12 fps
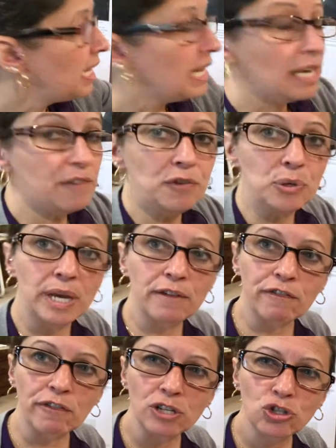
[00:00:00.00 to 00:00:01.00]
If you get
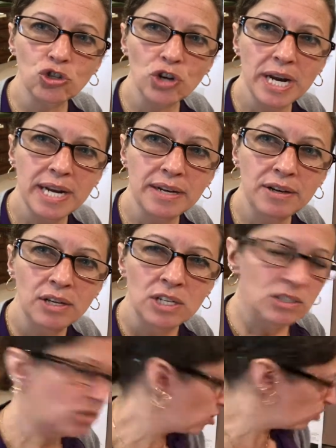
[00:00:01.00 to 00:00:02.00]
frustrated,
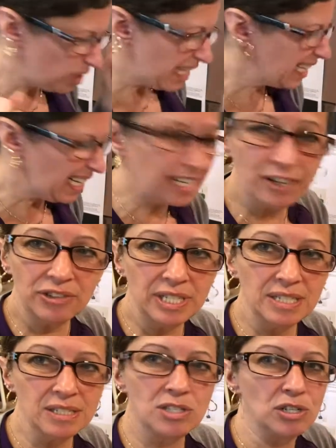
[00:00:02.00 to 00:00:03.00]
don't get angry
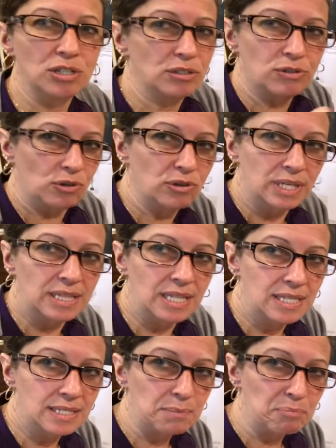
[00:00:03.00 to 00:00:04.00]
and start throwing
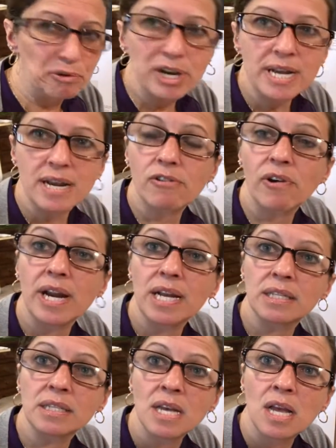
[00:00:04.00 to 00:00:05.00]
things and breaking
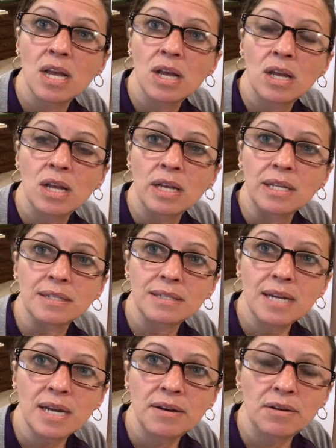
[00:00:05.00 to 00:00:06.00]
crayons.
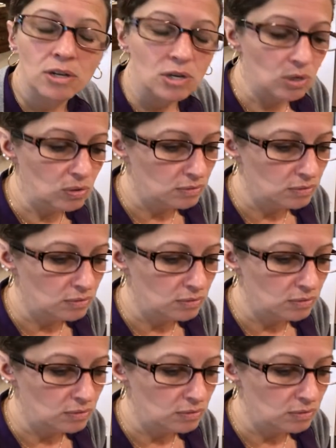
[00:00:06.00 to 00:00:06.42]
Instead, go,